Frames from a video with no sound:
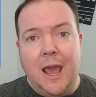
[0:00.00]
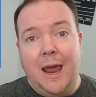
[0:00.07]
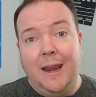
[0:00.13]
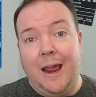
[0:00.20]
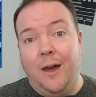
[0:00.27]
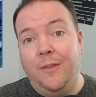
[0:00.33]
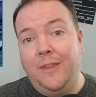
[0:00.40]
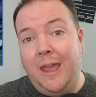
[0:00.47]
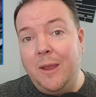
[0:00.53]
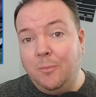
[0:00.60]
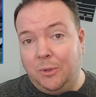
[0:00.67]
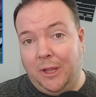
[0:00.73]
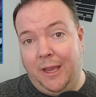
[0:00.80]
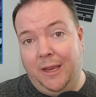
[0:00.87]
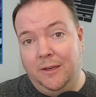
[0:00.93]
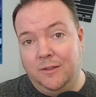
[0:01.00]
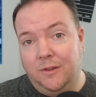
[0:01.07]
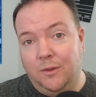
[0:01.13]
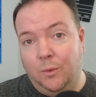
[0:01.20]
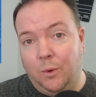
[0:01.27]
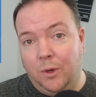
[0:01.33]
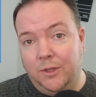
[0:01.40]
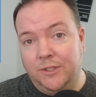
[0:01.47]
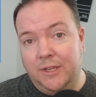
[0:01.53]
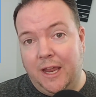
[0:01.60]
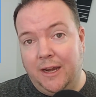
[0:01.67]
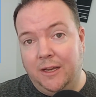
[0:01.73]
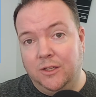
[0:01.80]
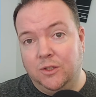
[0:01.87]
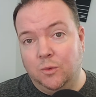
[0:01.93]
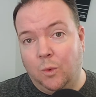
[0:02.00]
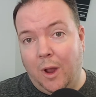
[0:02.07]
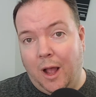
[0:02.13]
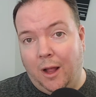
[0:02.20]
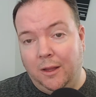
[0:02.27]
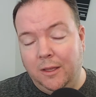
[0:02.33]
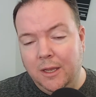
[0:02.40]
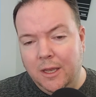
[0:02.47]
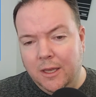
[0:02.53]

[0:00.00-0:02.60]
and how they play into the world setting as well.